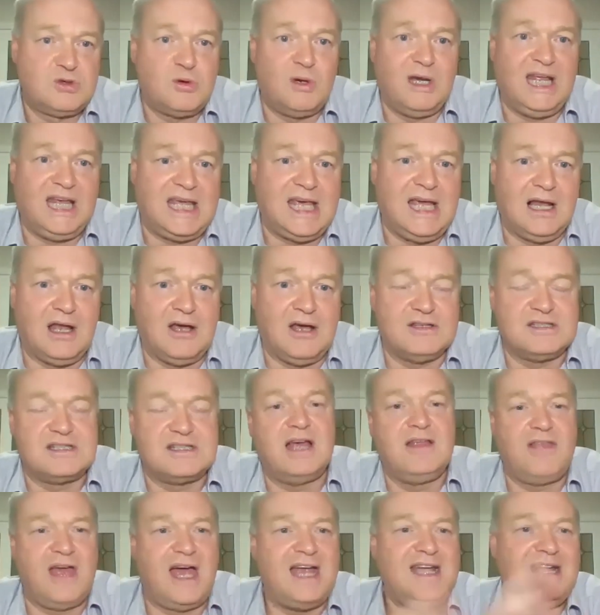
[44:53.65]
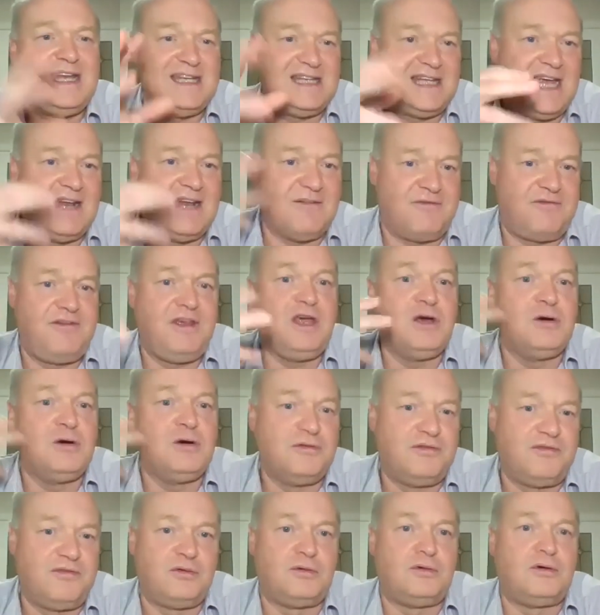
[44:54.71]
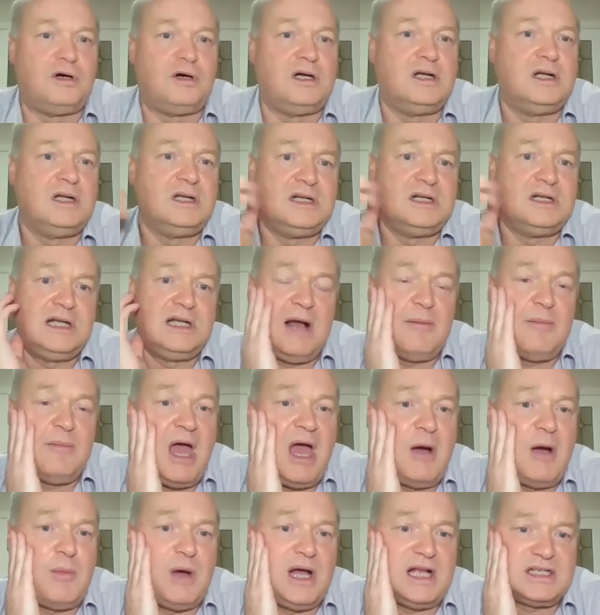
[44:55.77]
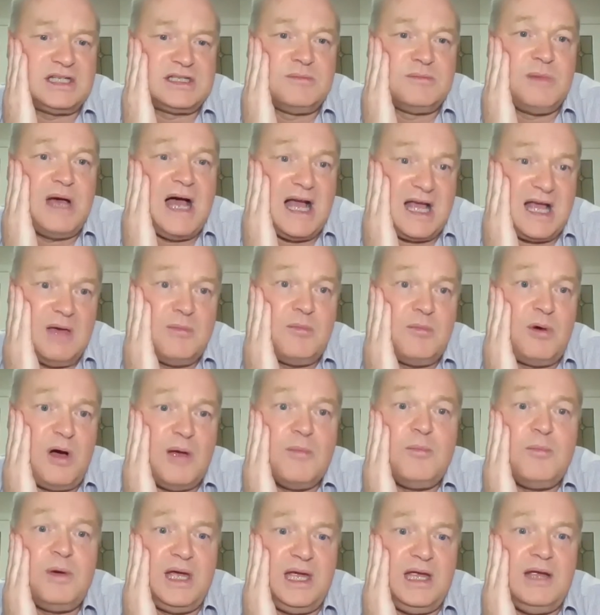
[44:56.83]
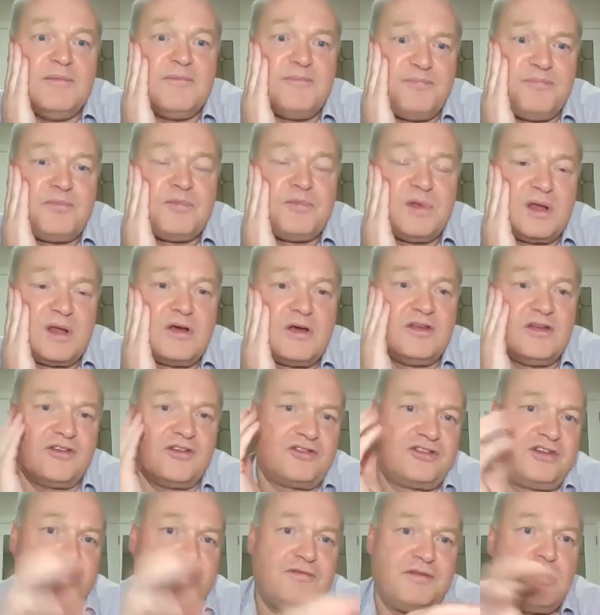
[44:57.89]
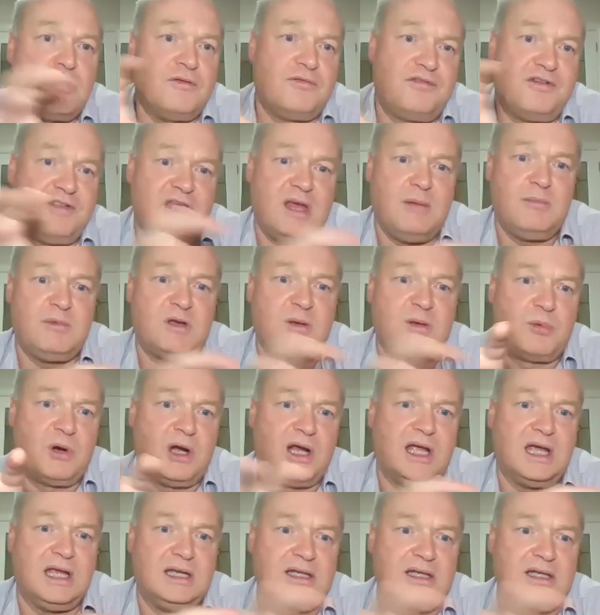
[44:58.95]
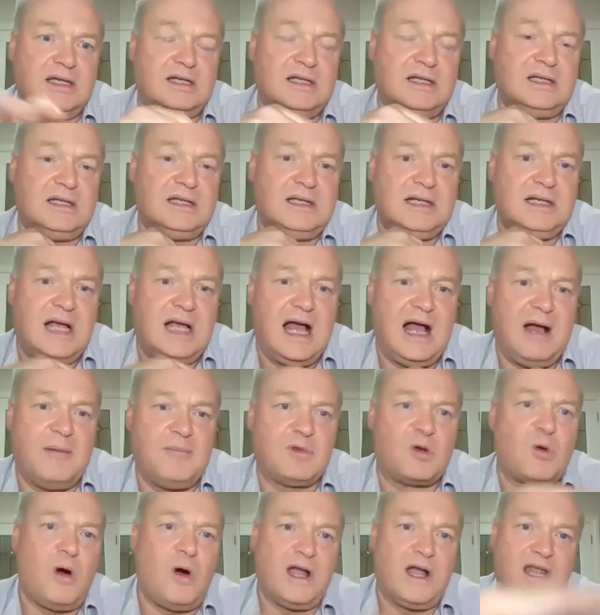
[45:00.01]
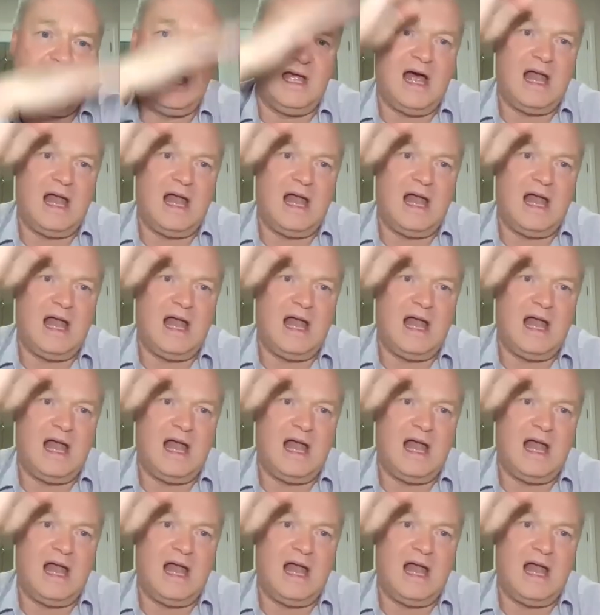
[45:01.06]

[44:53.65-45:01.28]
20 kilos? They need to get a feel for how much the market might be, because it's difficult for them to bring in quite